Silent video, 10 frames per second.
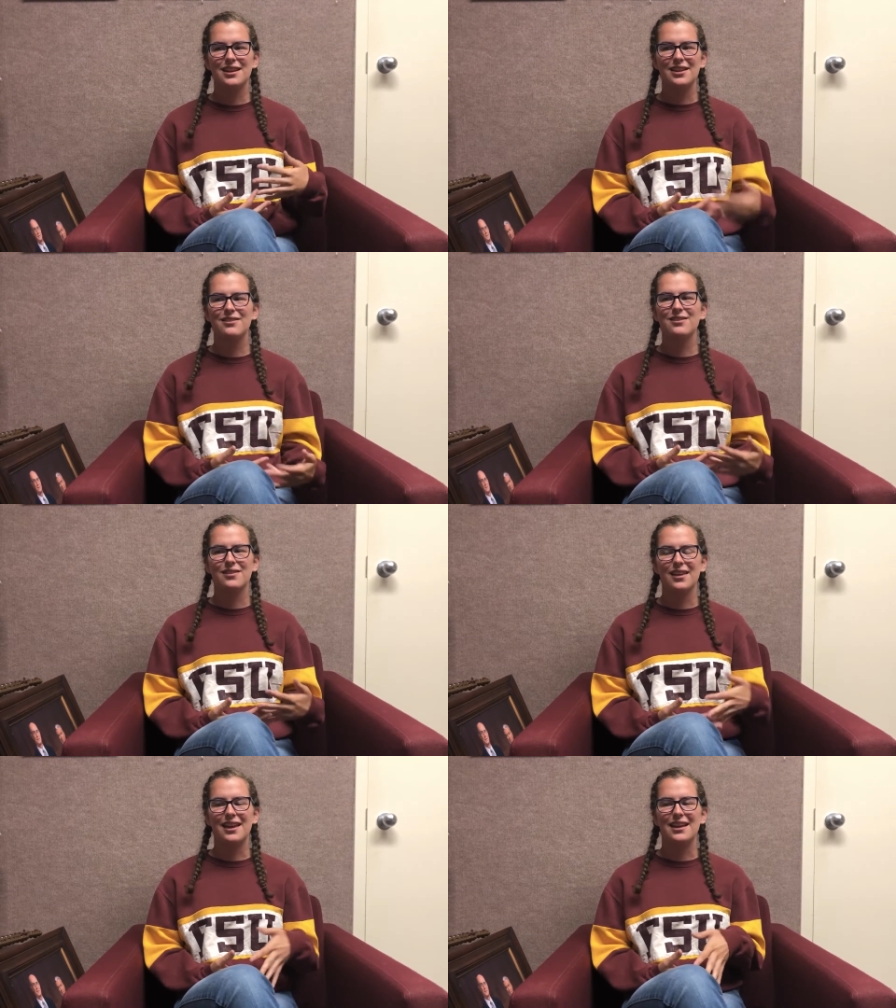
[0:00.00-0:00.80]
give
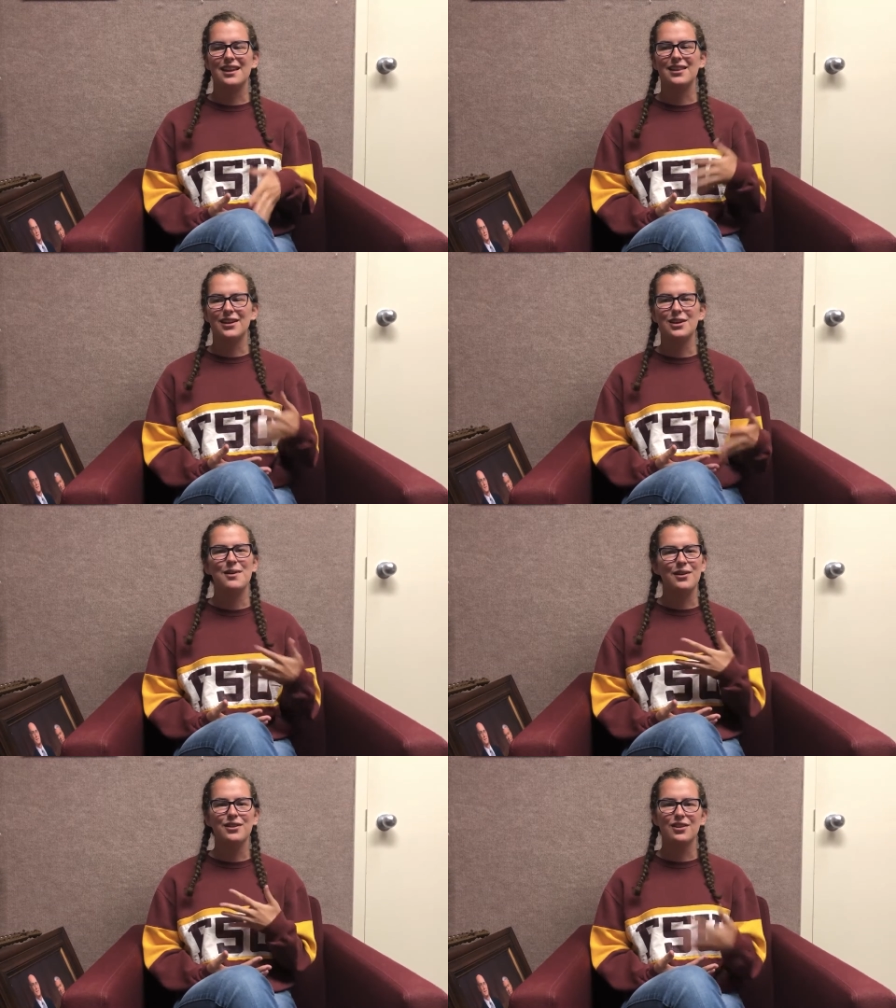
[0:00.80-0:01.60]
like and learn
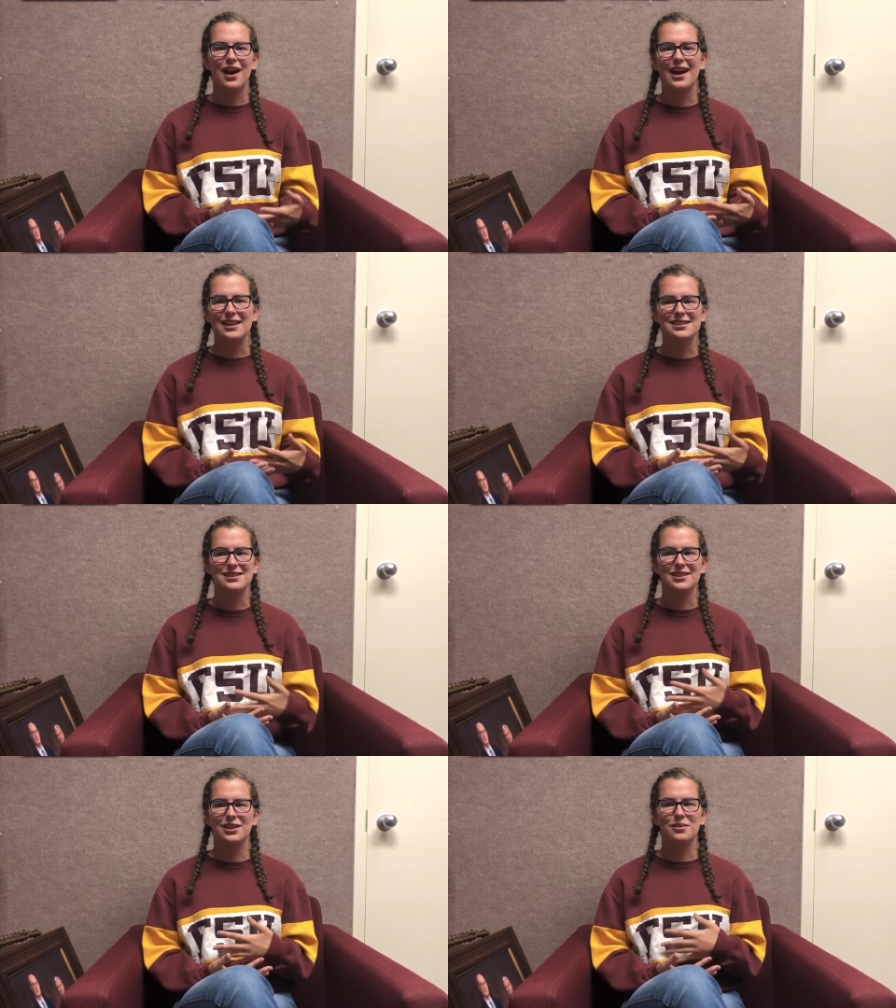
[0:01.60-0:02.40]
about
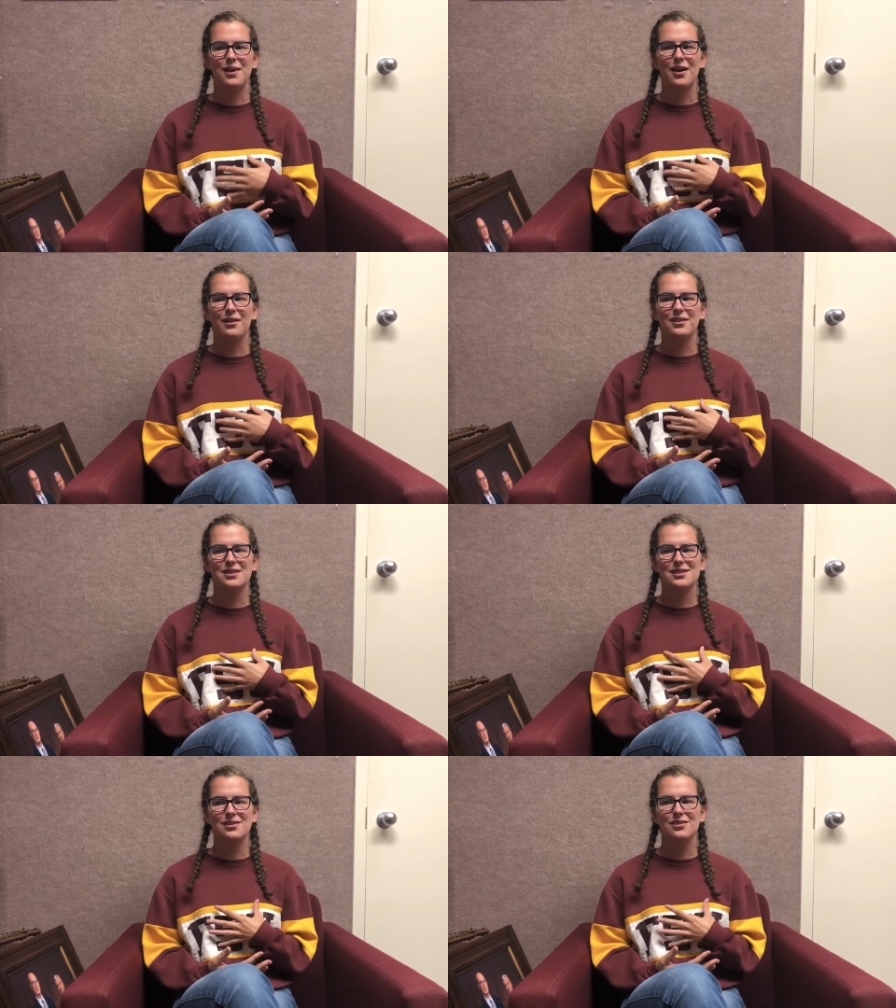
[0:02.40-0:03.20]
Christ and learn
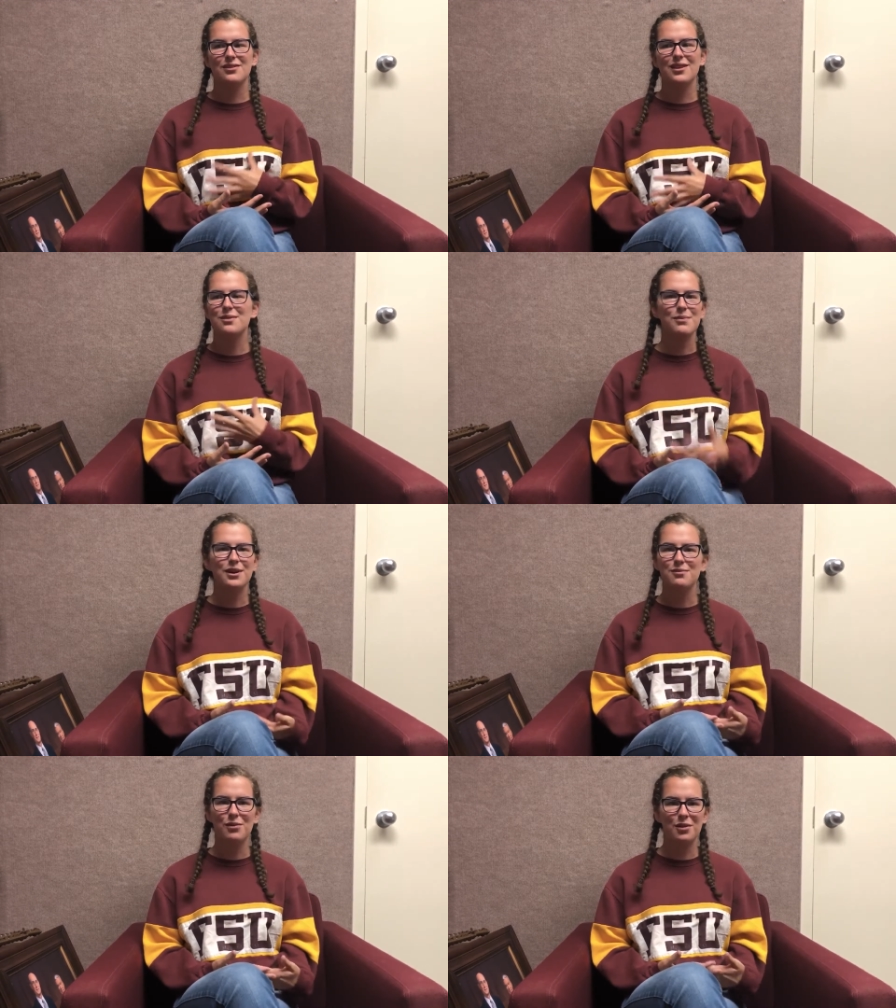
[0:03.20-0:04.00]
about what the
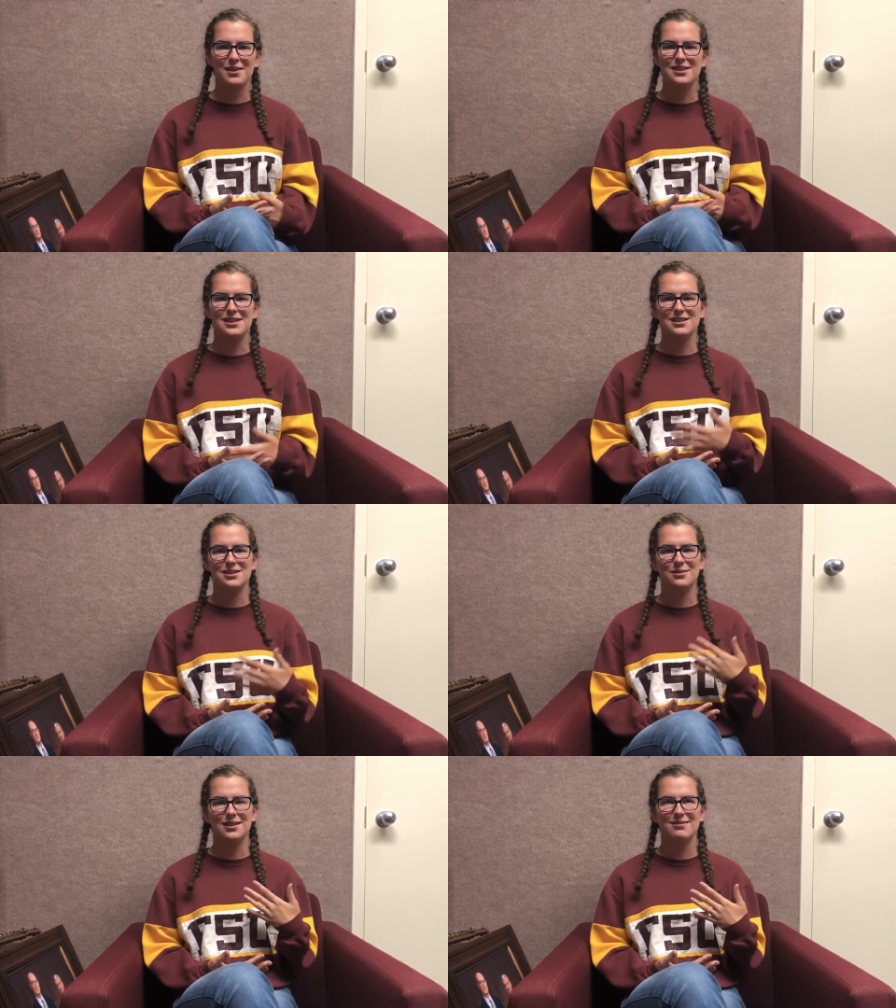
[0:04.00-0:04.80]
Book of Mormon
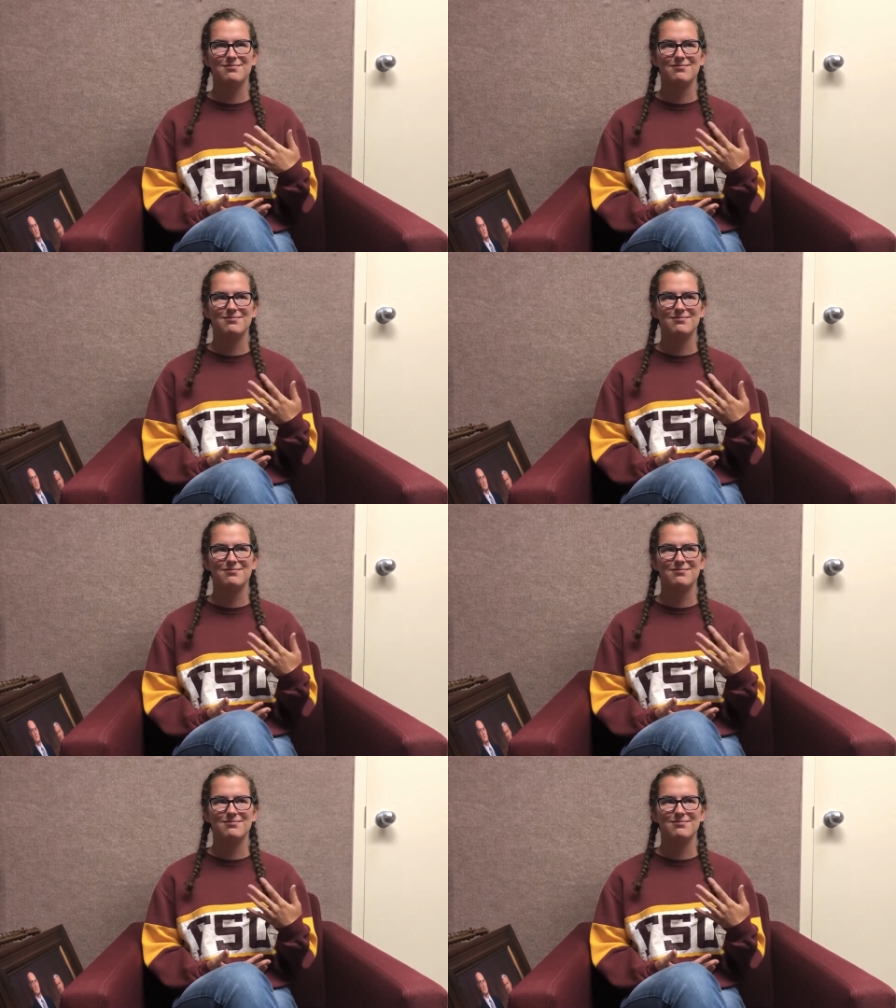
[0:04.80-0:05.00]
teaches, what